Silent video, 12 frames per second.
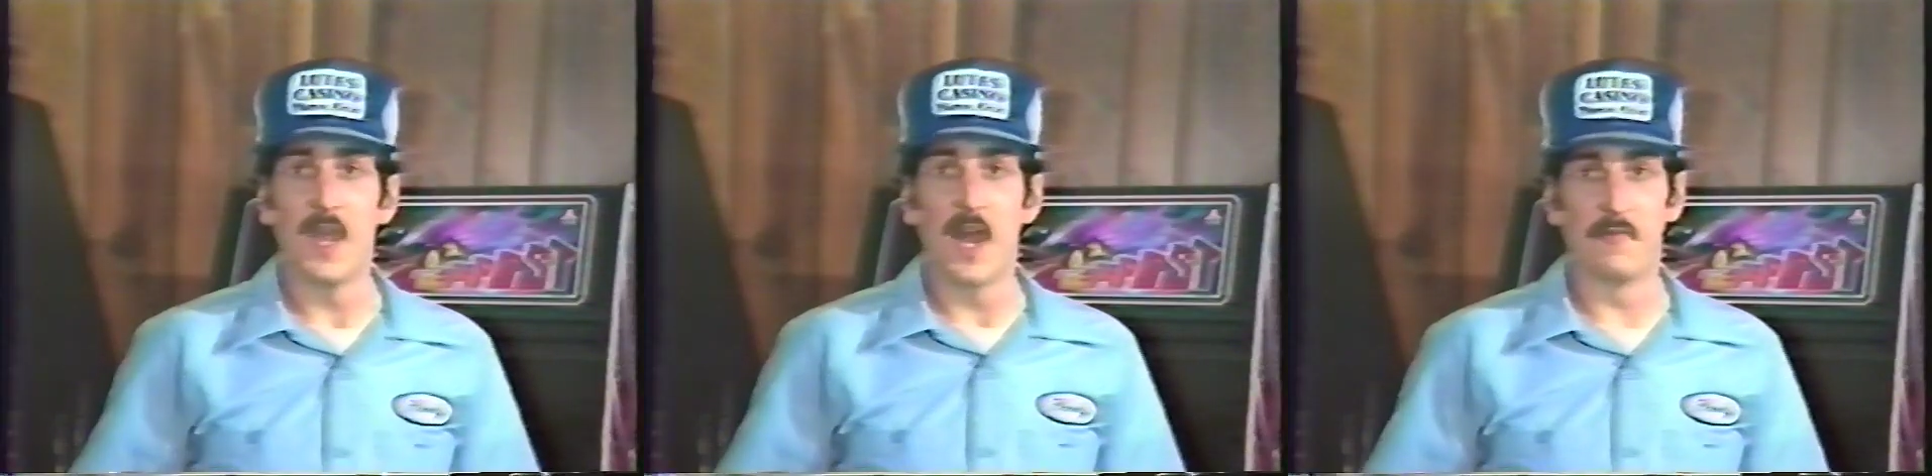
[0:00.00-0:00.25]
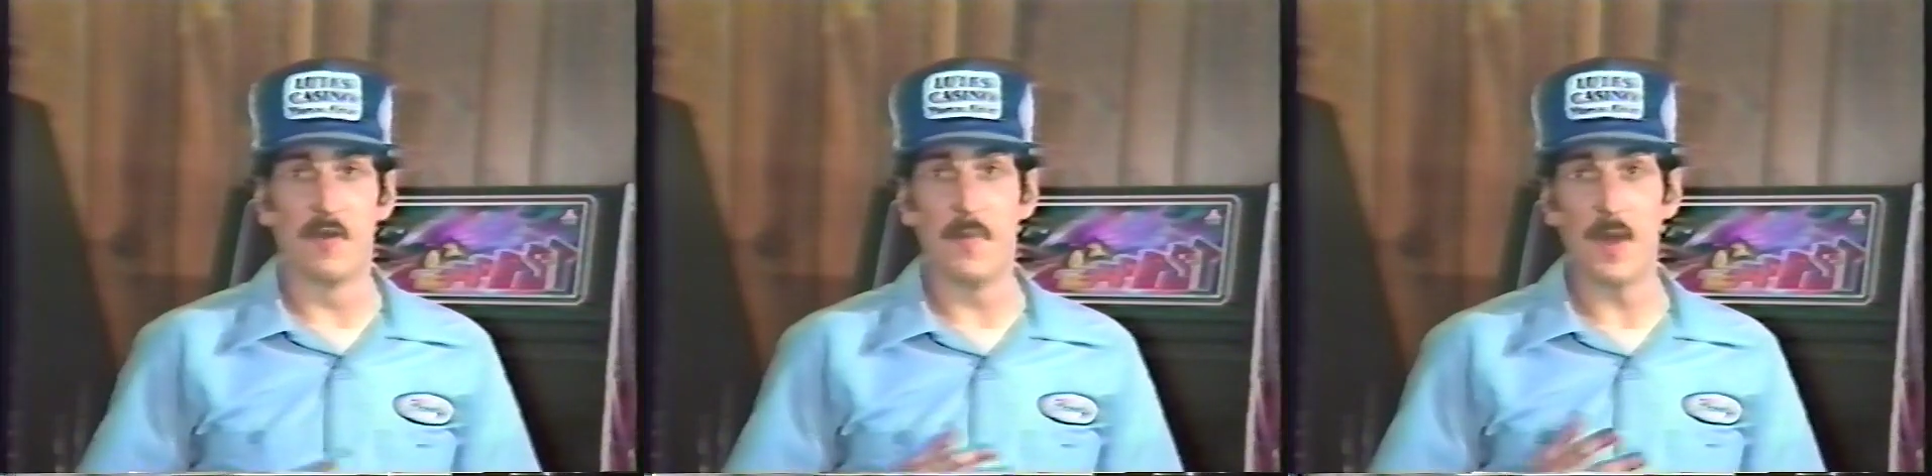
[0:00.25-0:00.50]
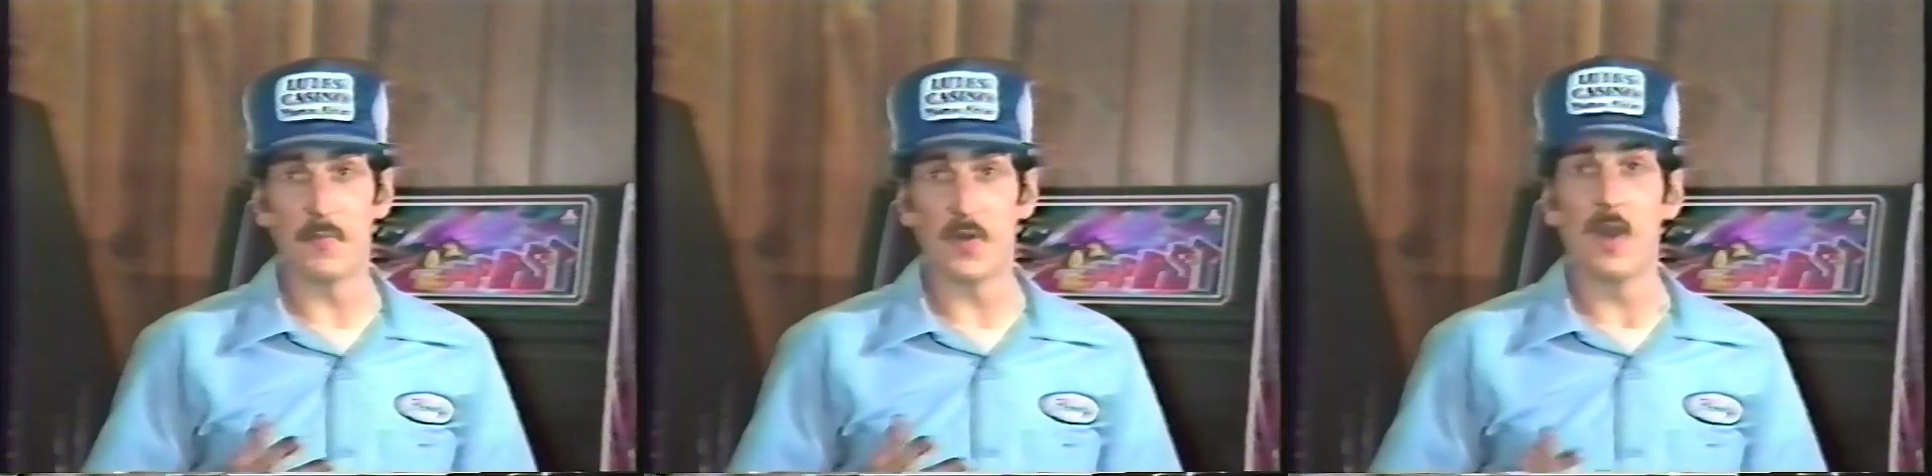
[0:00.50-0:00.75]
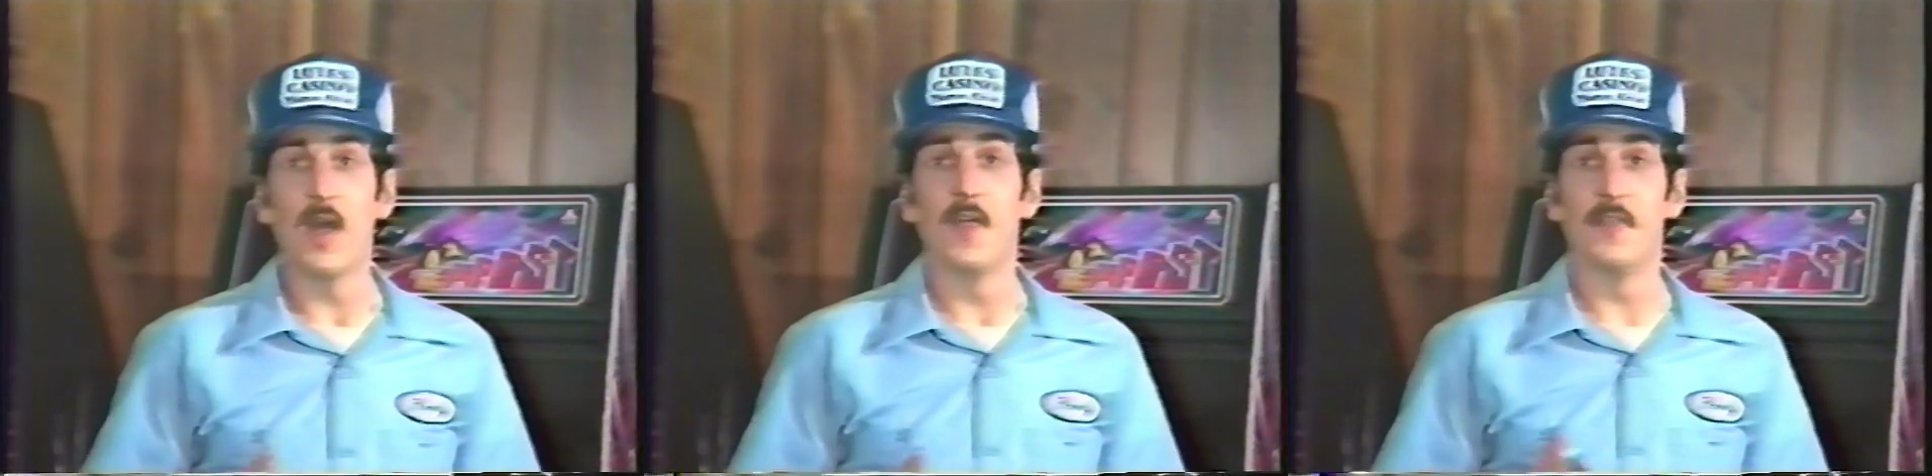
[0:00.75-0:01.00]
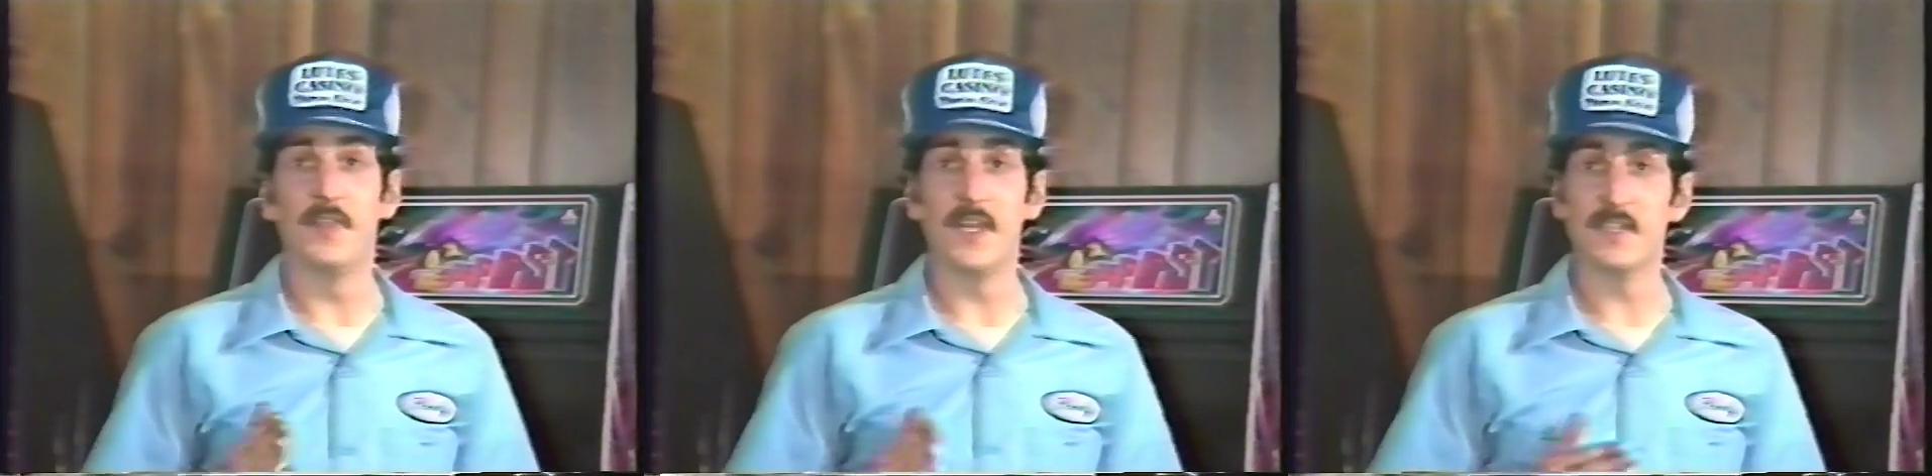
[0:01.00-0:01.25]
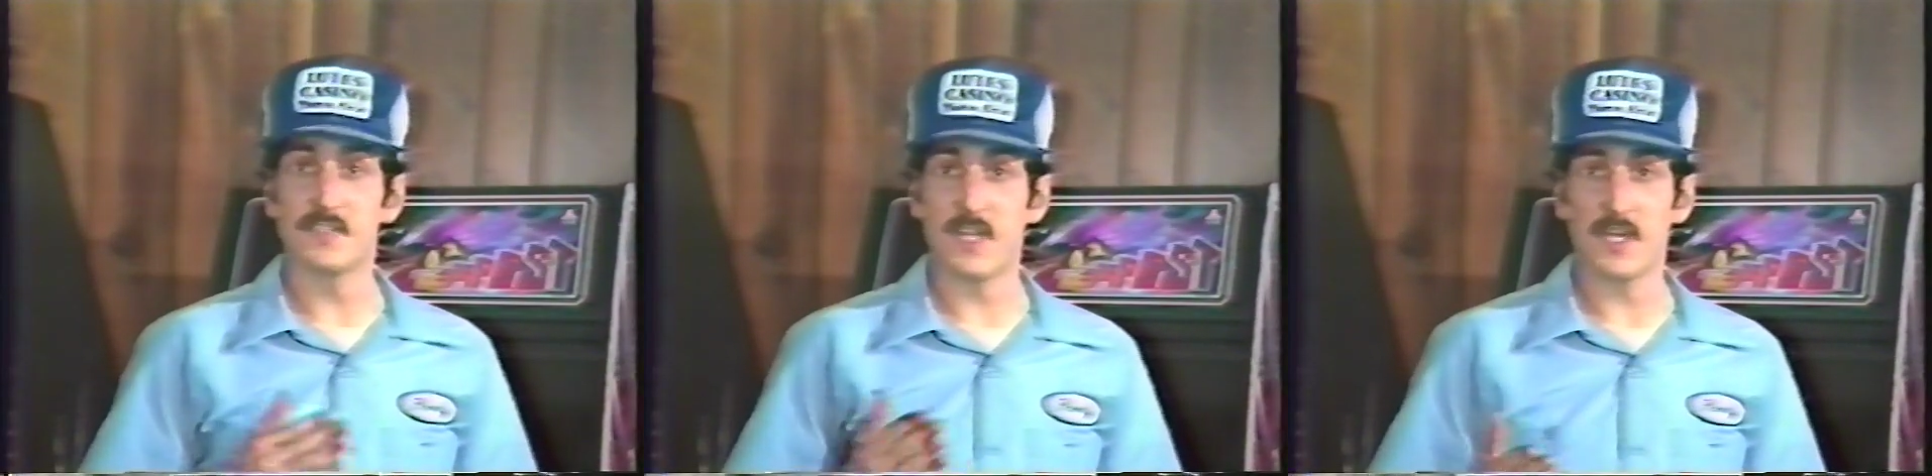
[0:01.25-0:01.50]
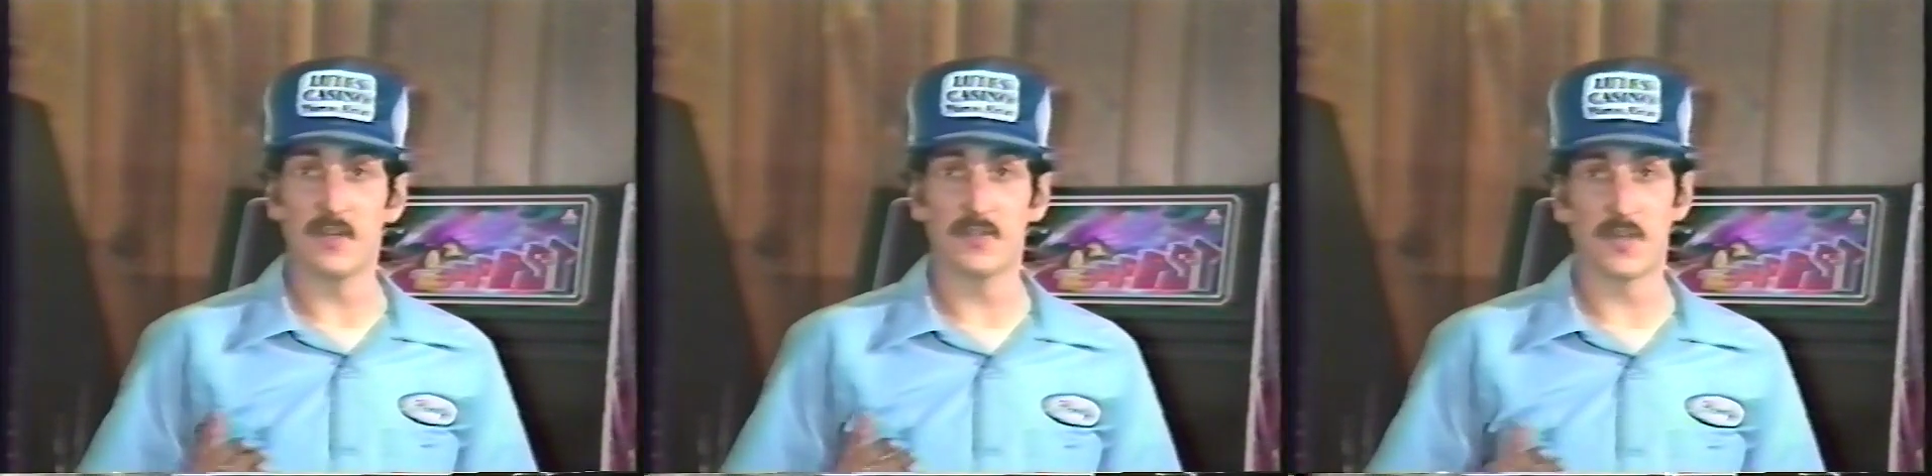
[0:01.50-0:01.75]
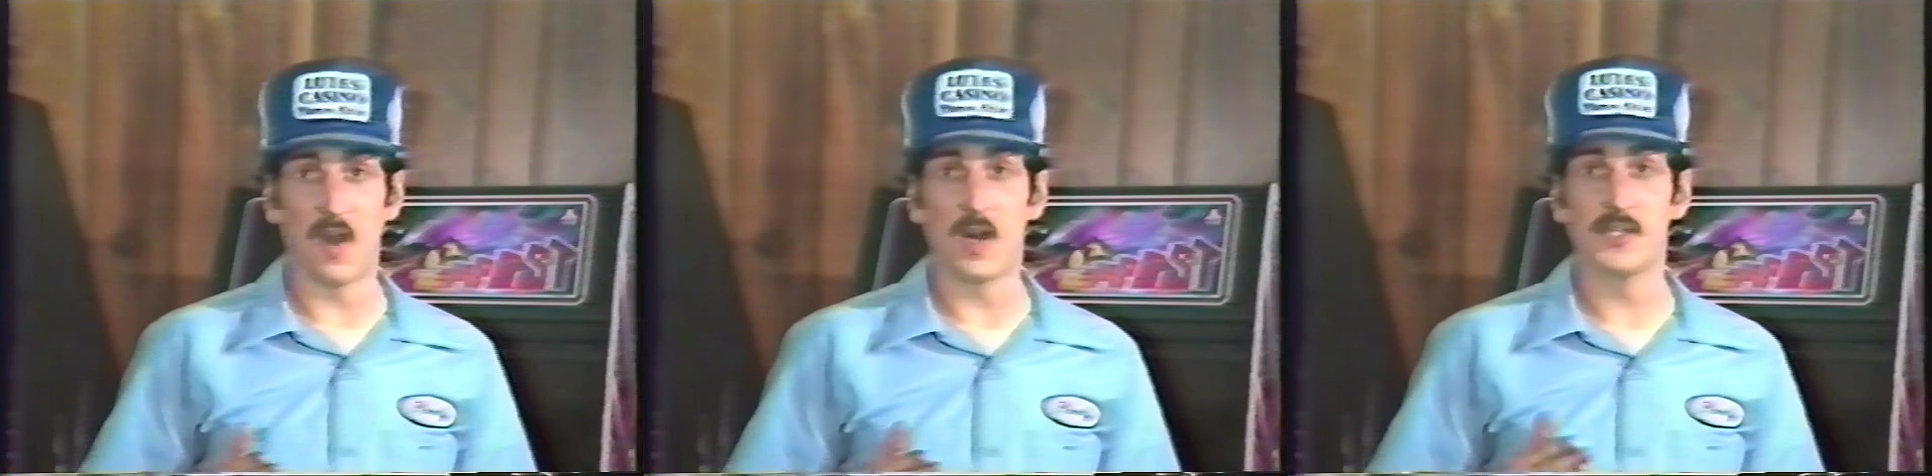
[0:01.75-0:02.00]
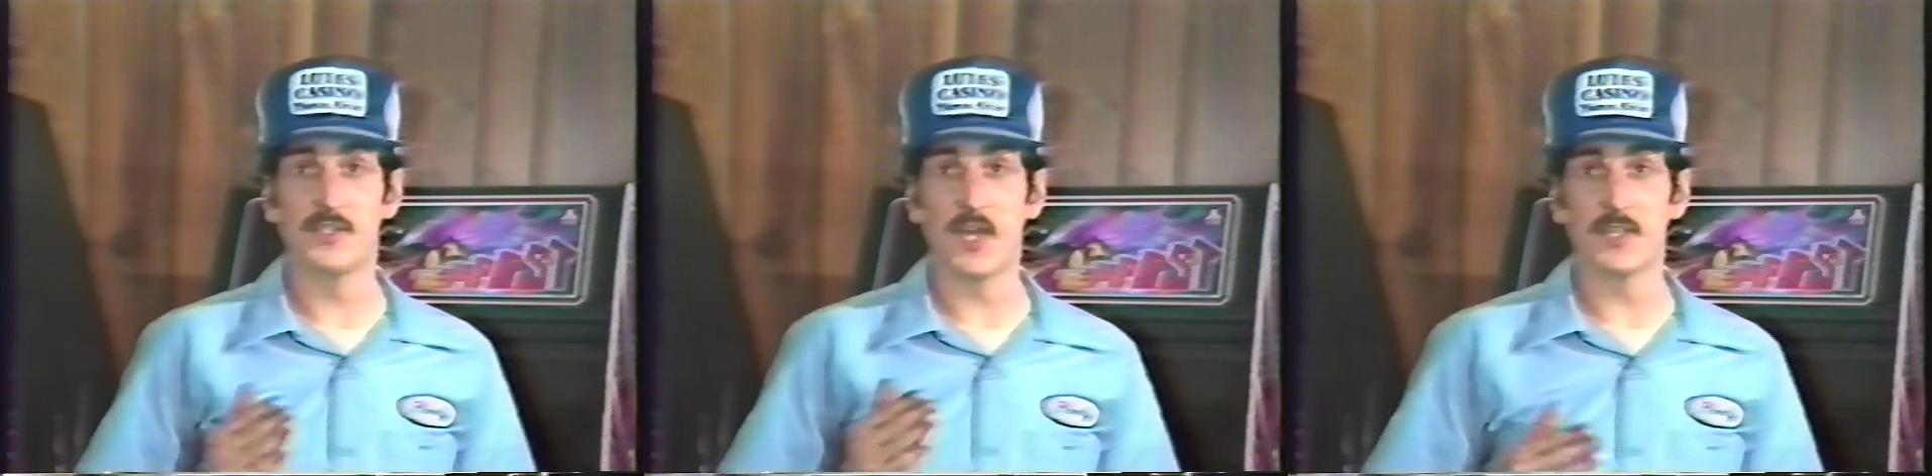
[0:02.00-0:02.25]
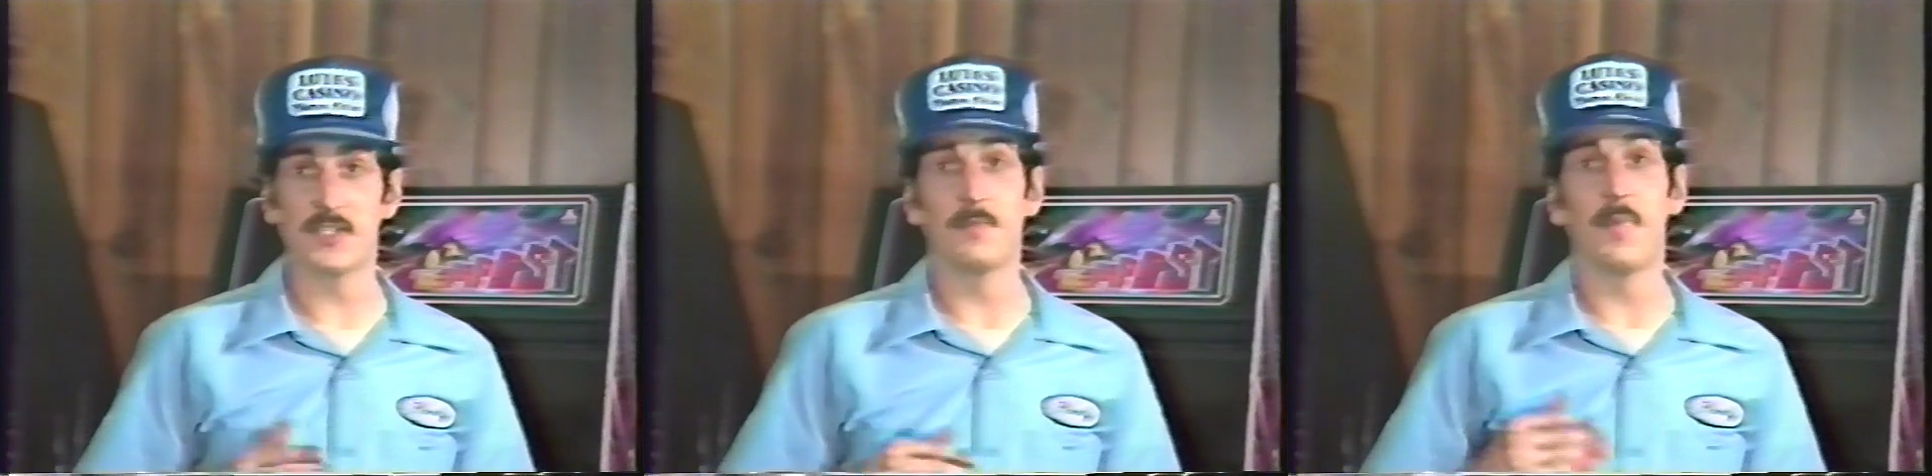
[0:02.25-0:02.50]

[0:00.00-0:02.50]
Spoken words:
And remember, these signals are just